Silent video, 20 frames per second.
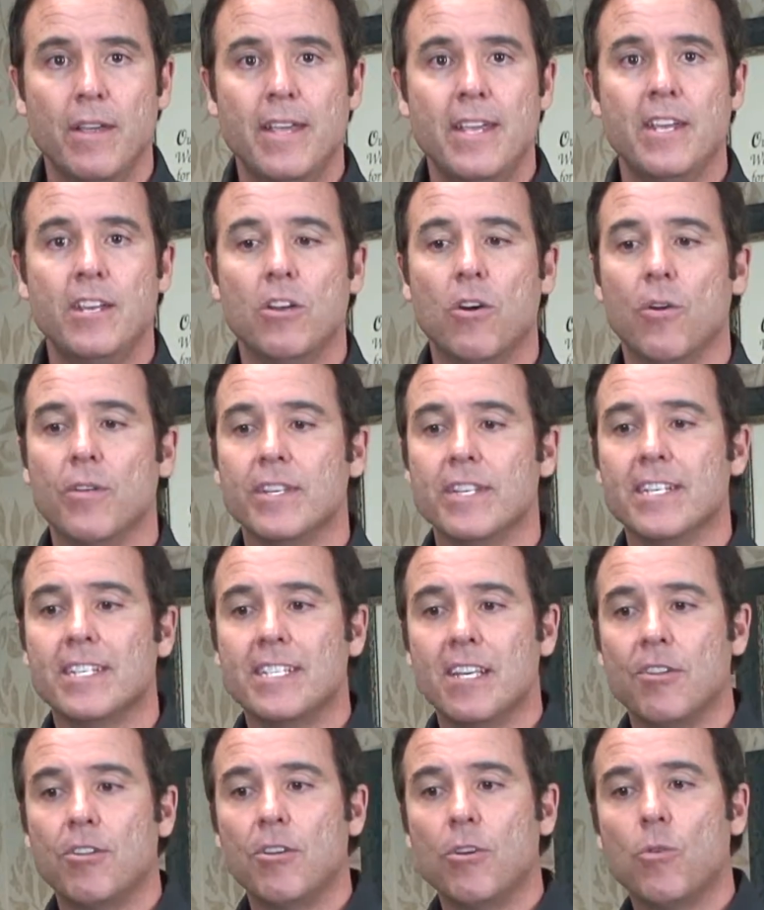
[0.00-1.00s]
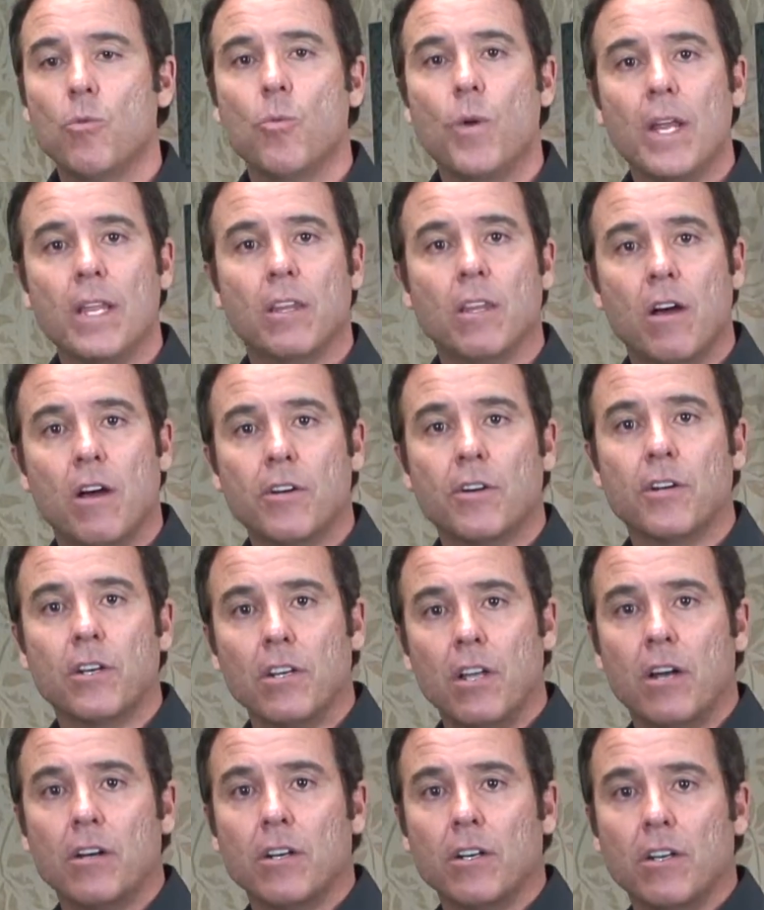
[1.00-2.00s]
You know, to sit there and wait longer and
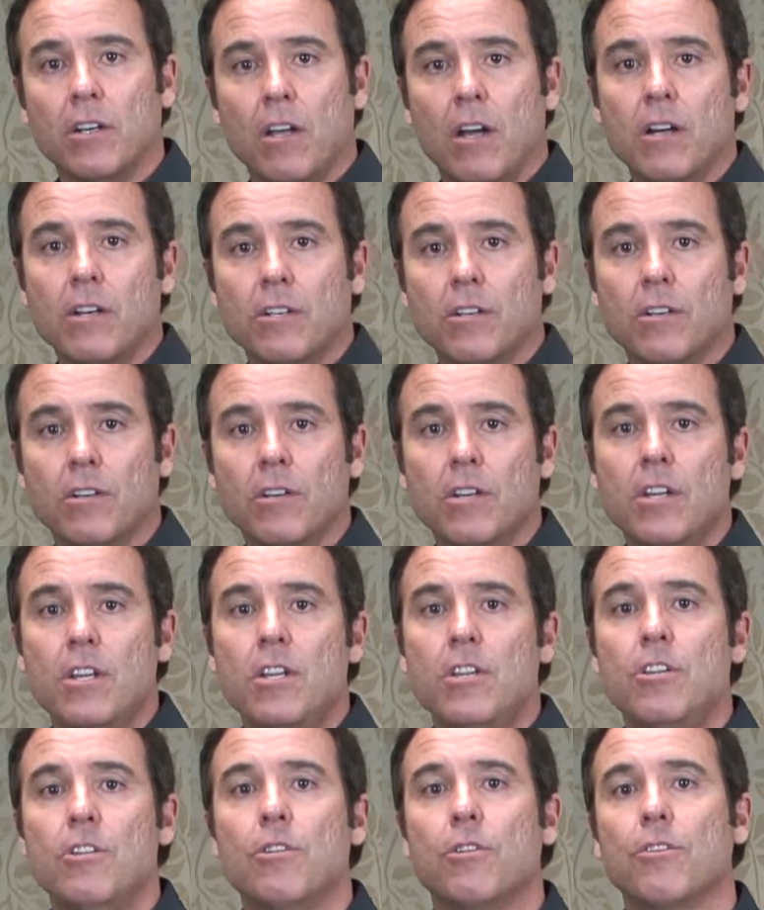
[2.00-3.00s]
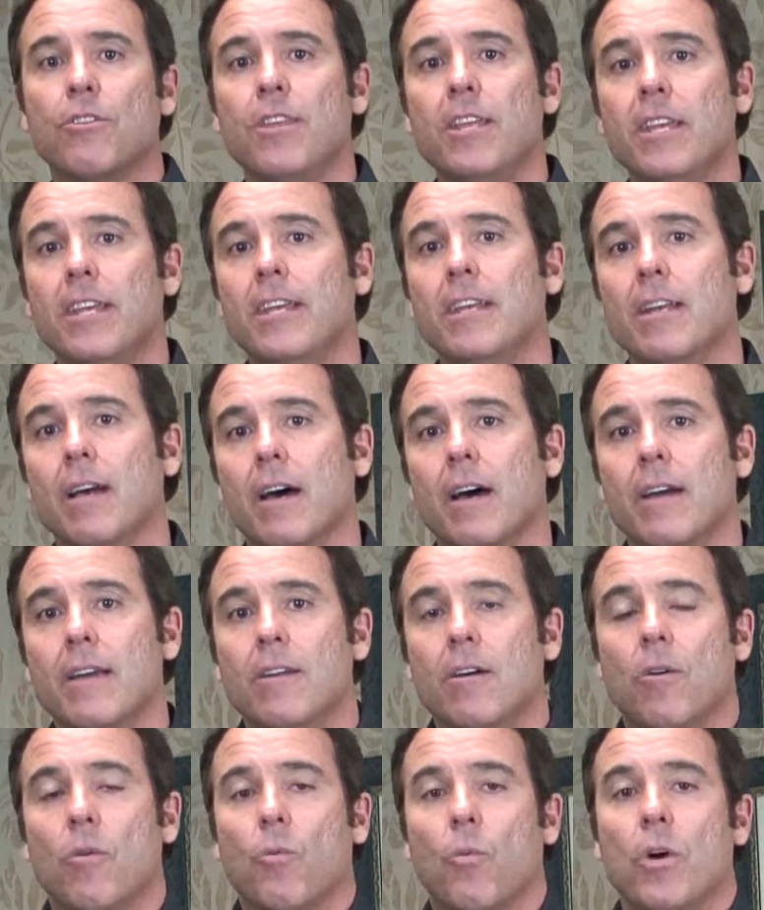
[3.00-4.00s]
longer and longer, you're thinking, you
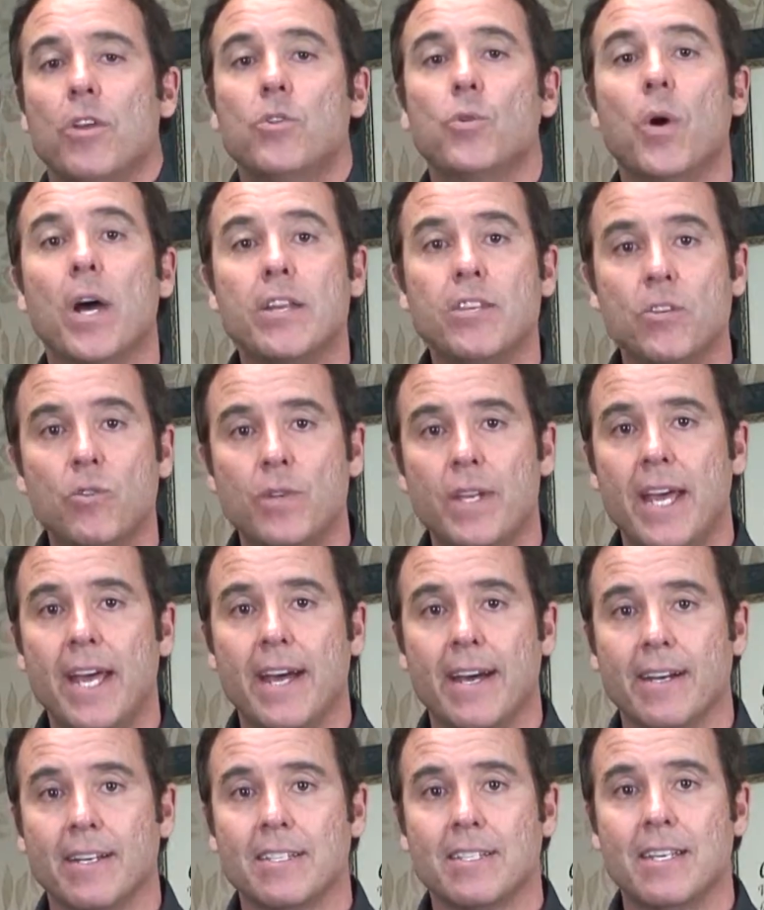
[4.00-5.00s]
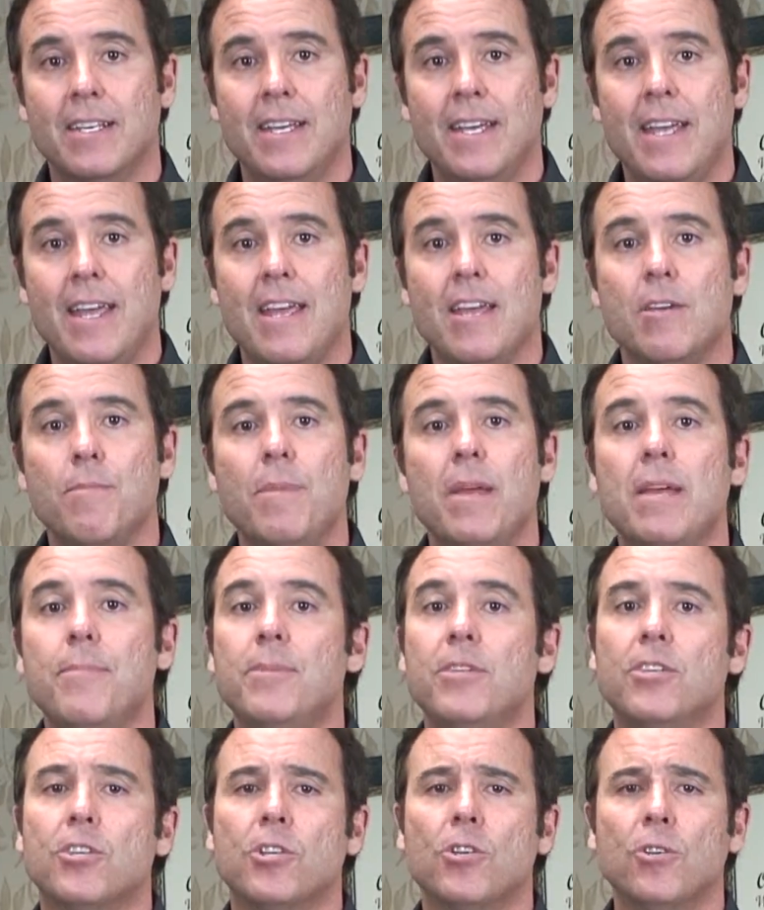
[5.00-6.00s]
know, what do I do next? And it may
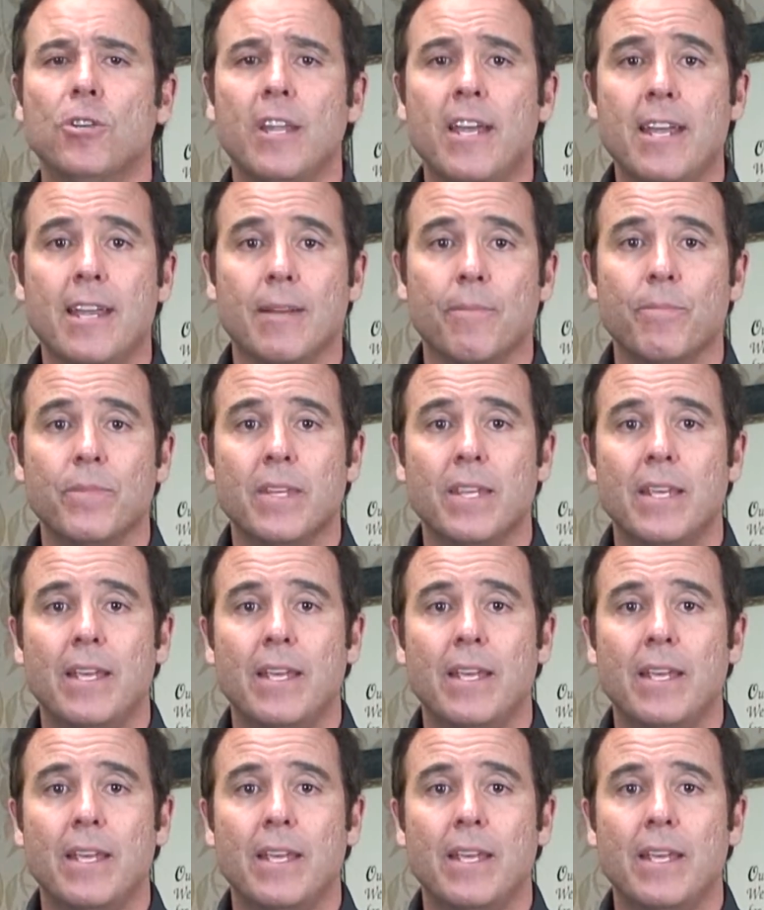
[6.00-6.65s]
be too late.